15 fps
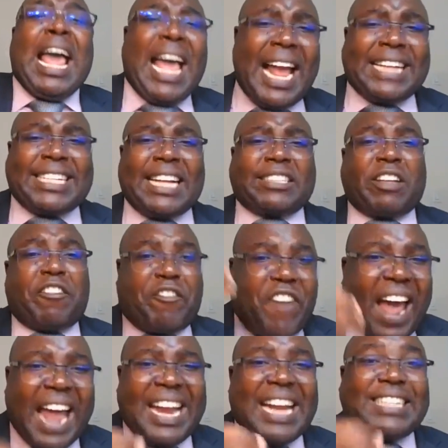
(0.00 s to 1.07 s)
It is
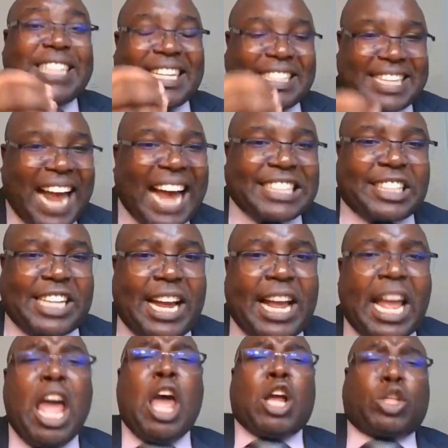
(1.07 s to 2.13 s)
very very
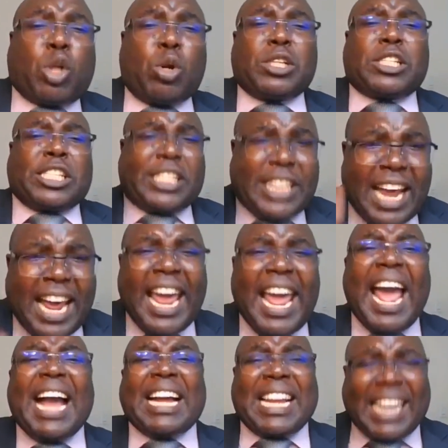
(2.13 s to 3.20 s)
disgusting to see
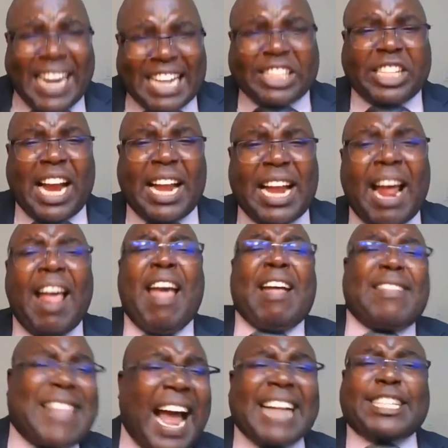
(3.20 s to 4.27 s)
a Christian
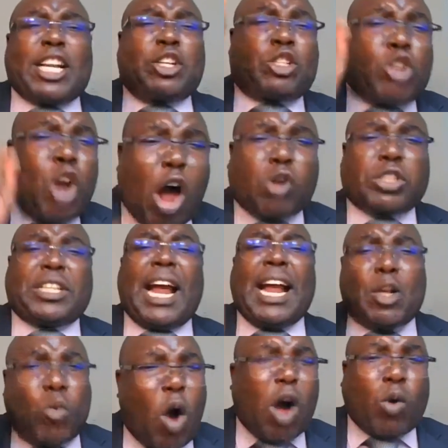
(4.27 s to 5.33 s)
that talks
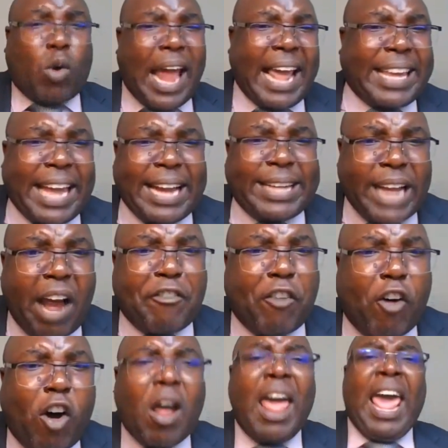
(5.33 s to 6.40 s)
and walk like a
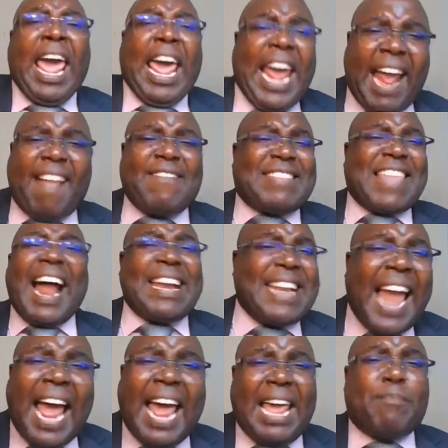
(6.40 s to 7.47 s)
devil. In the
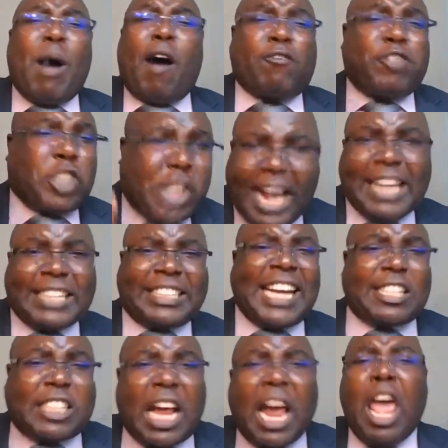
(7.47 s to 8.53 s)
name of
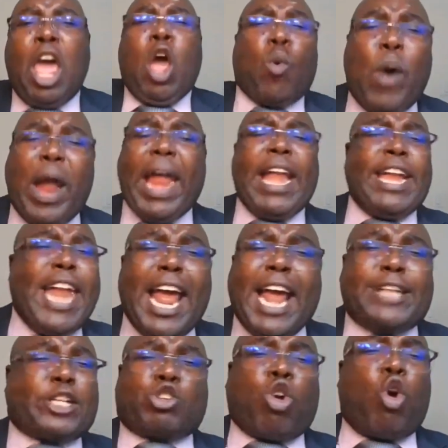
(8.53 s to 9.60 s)
Jesus, we
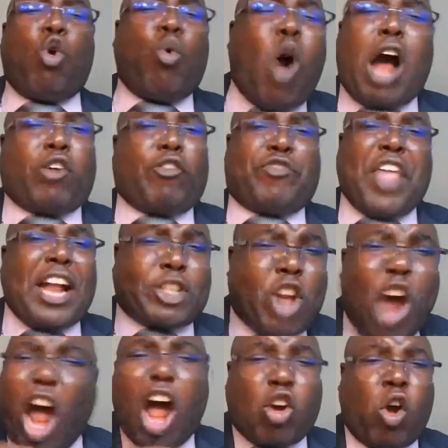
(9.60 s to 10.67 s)
need to walk the
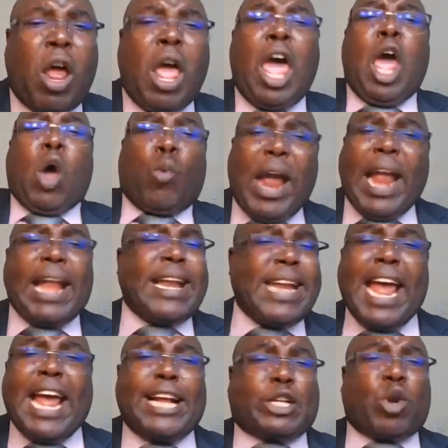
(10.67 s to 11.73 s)
talk. We
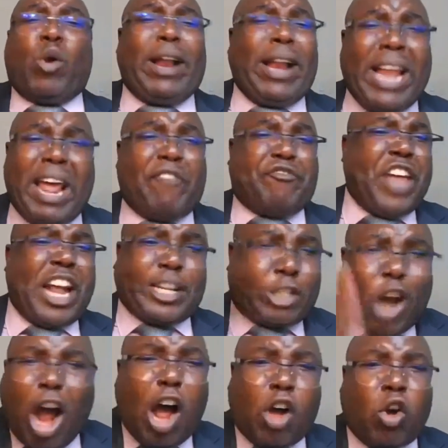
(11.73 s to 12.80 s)
need to live the
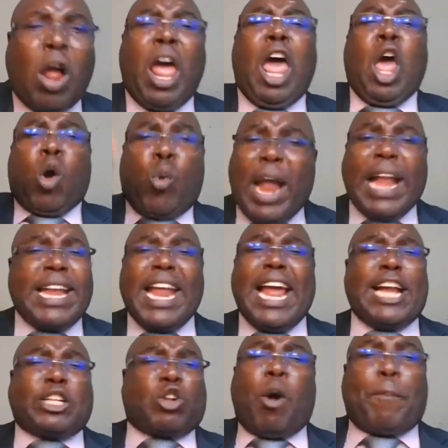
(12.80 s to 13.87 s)
talk. We
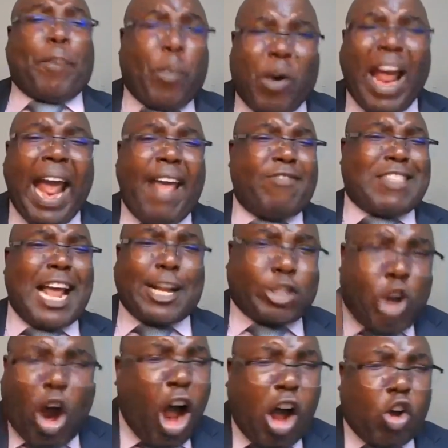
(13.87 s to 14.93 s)
need to pray the
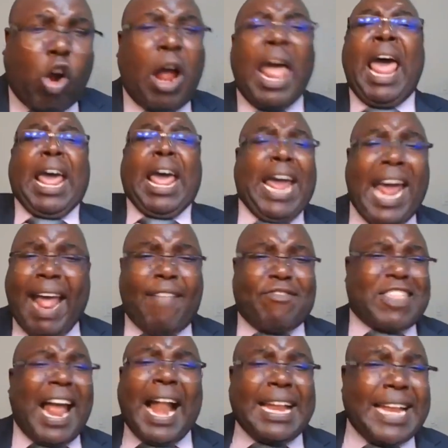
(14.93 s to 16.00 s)
talk. In
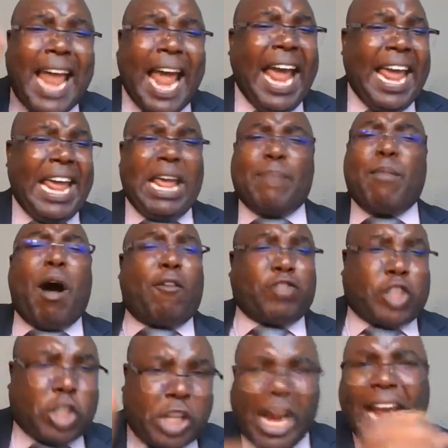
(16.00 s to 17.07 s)
the name of
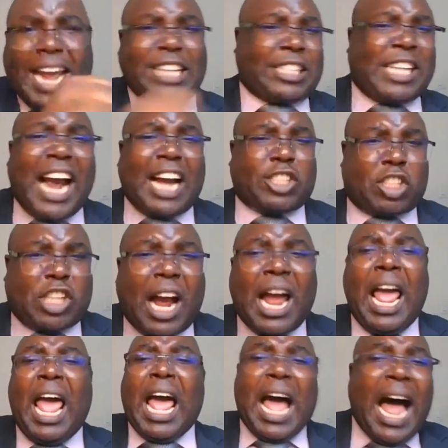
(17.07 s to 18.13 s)
Jesus.
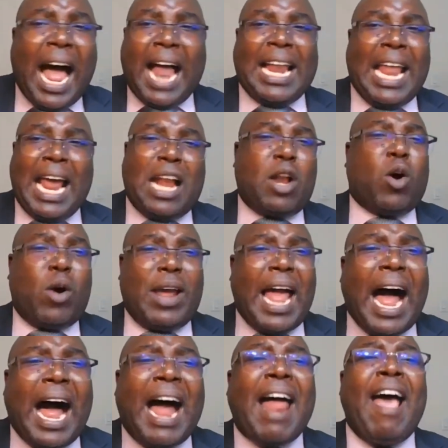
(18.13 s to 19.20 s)

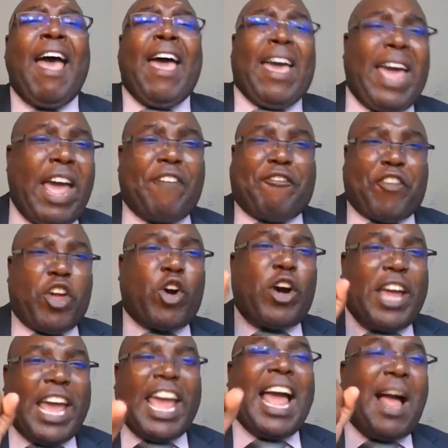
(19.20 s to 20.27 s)
Hallelujah. If
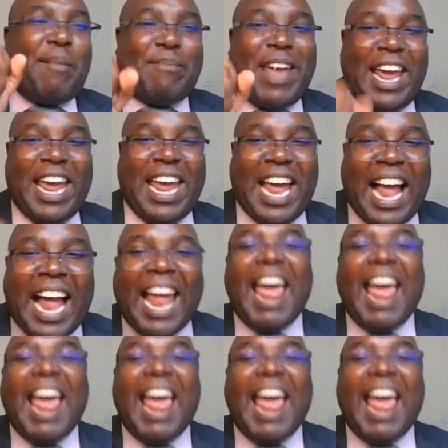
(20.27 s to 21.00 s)
you hear me,